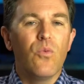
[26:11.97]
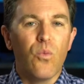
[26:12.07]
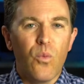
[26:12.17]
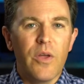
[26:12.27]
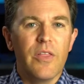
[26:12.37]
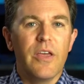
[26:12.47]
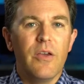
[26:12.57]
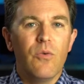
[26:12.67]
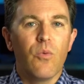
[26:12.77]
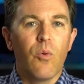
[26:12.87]

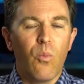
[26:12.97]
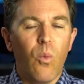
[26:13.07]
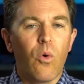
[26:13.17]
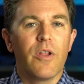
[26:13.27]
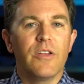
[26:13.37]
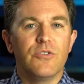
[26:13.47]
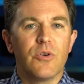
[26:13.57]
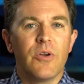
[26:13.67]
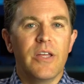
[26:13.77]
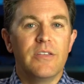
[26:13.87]
really rewarding
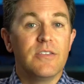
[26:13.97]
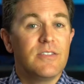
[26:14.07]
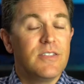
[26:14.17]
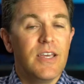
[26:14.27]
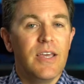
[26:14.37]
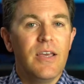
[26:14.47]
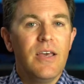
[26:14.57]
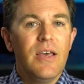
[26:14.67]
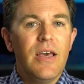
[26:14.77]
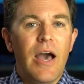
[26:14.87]
journey to see
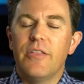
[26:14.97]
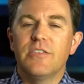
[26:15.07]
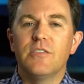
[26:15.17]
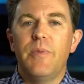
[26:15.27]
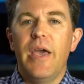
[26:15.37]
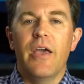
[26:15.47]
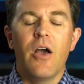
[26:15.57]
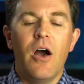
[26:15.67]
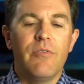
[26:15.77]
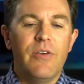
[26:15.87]
how this is paying
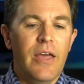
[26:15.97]
off,